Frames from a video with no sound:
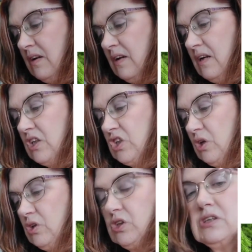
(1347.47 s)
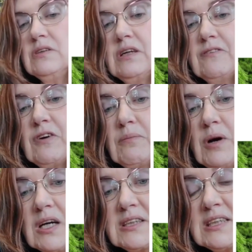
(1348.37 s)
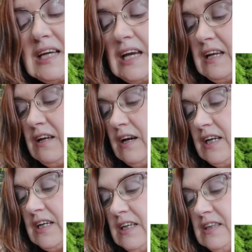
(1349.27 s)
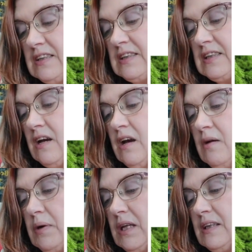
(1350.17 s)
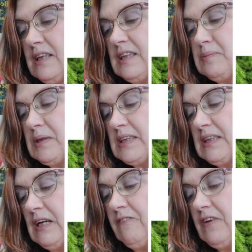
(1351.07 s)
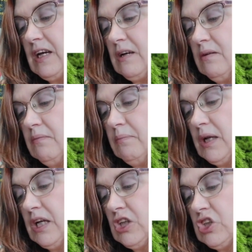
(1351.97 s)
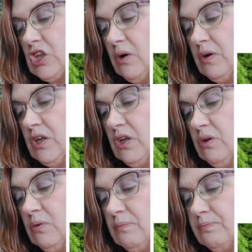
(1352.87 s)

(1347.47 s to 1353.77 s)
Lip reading: it shows you some different mosses and lichens, but nothing specific, but it's showing you